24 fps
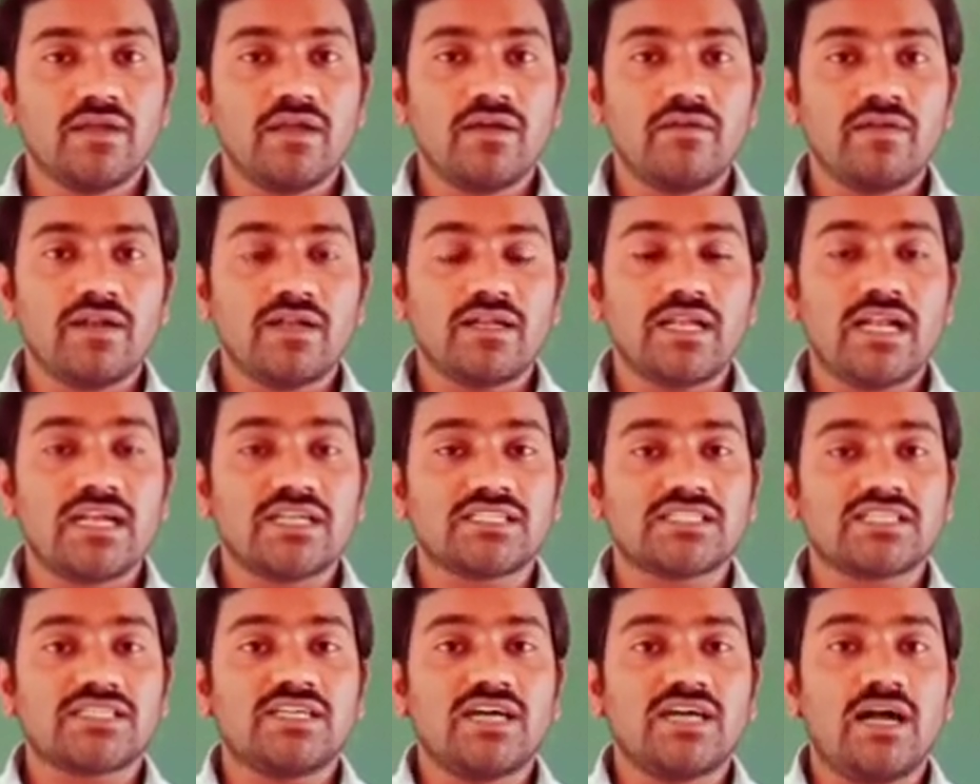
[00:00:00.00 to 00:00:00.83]
Well,
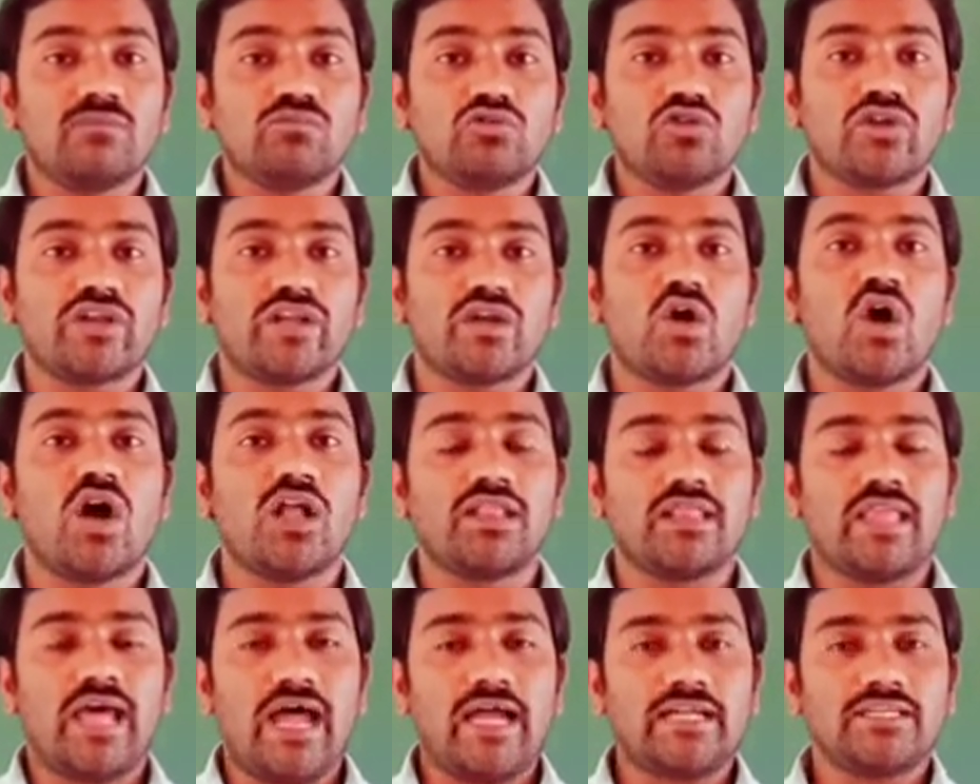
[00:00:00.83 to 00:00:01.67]
let's come to
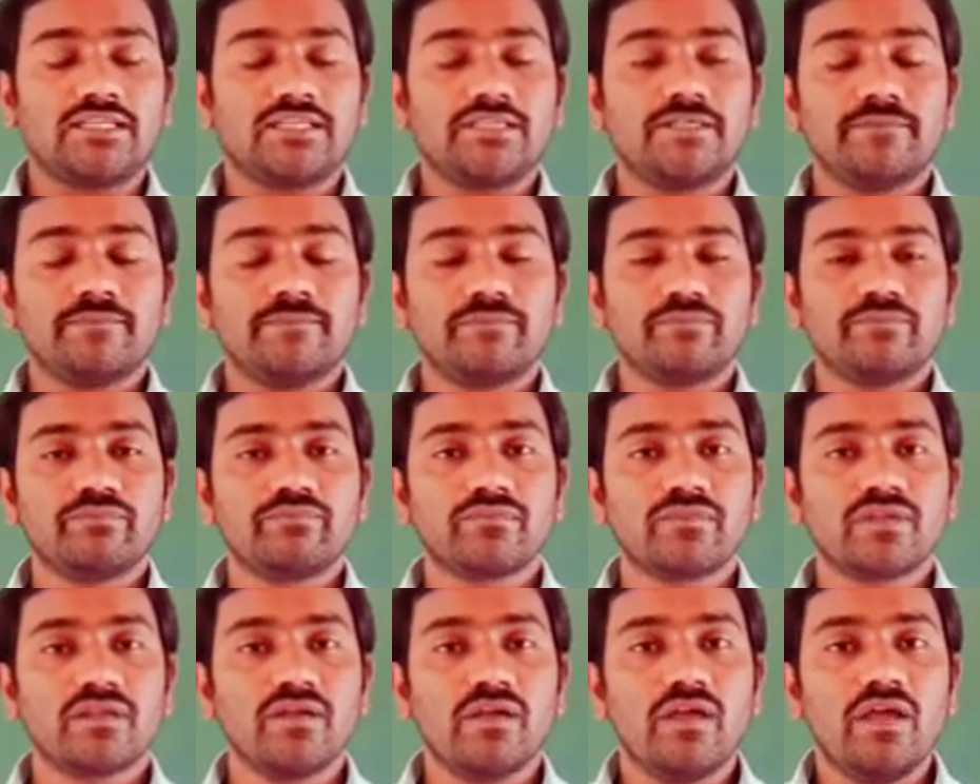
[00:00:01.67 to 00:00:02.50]
recall that
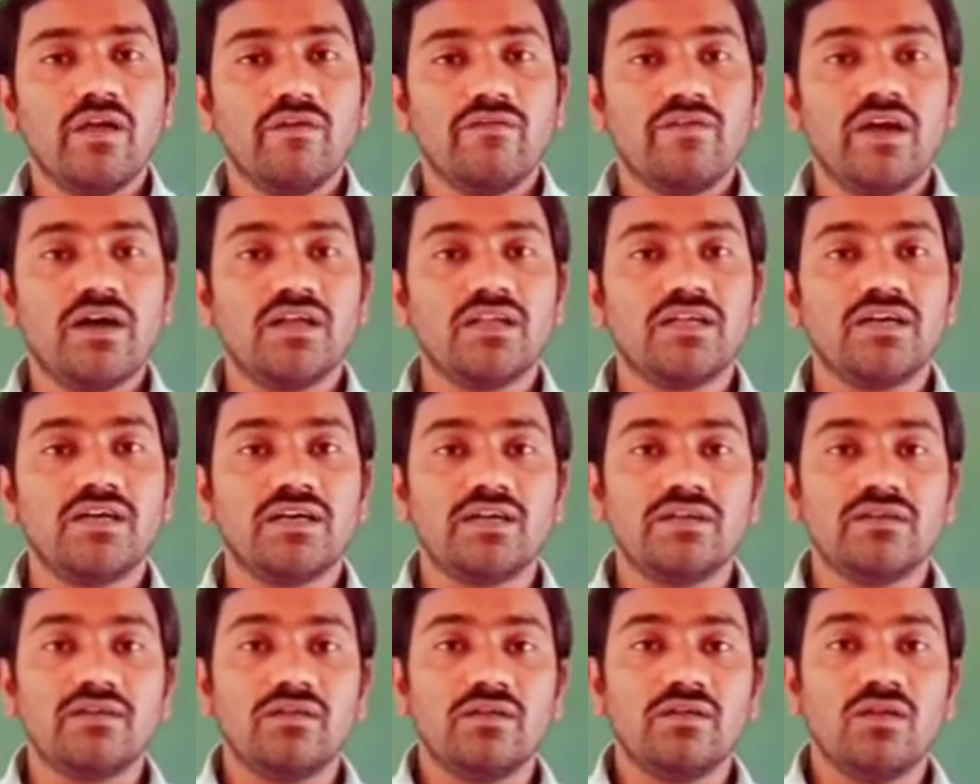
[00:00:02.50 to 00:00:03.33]
we have
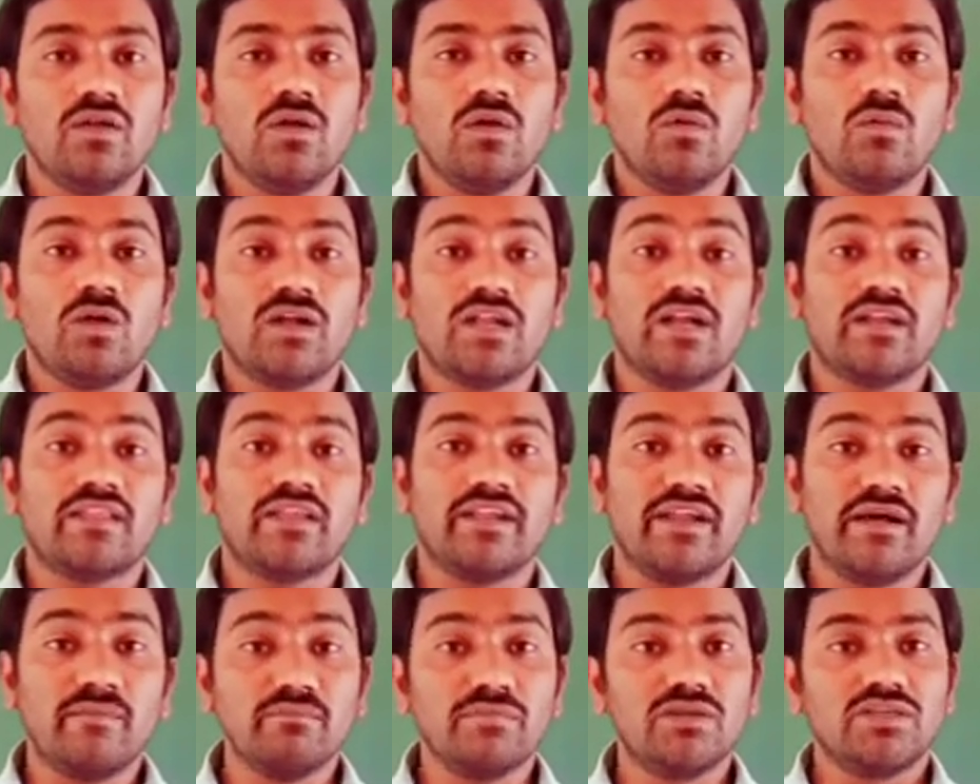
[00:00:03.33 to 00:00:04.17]
learned what are the
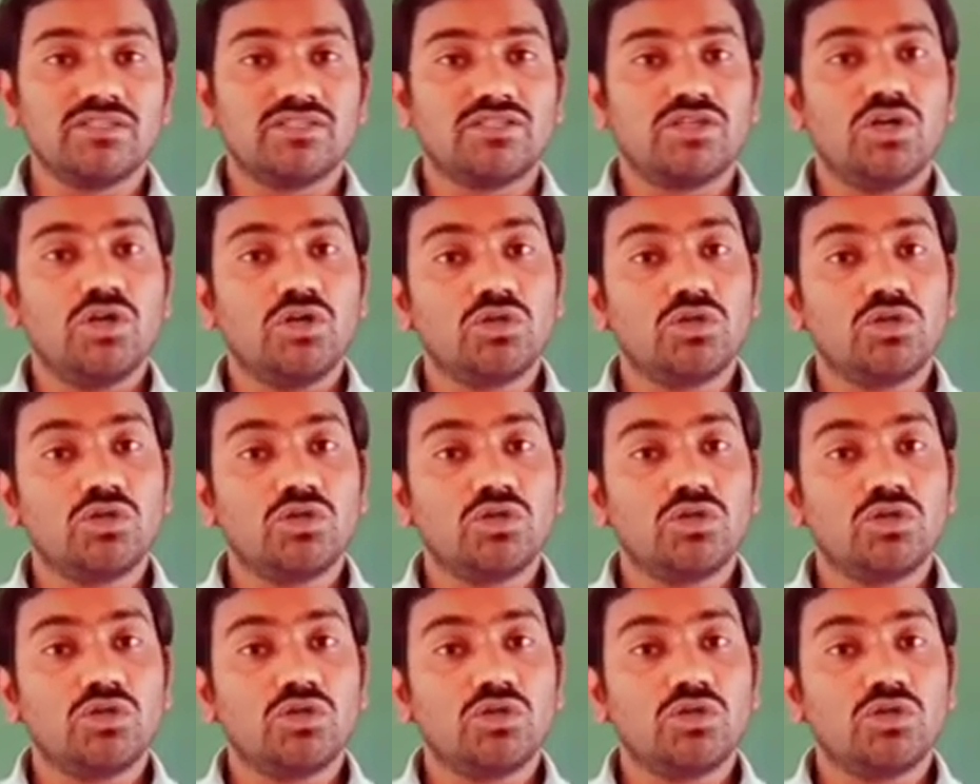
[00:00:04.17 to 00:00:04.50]
numbers,